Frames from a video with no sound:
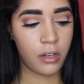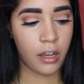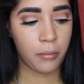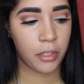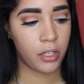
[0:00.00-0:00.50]

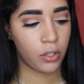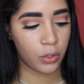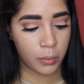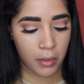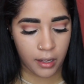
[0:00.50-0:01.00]
now I'm gonna
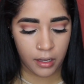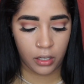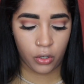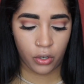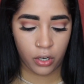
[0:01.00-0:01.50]
use my
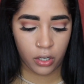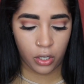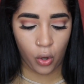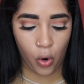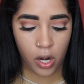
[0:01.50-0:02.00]

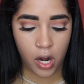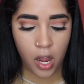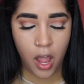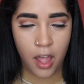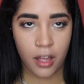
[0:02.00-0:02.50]
Laura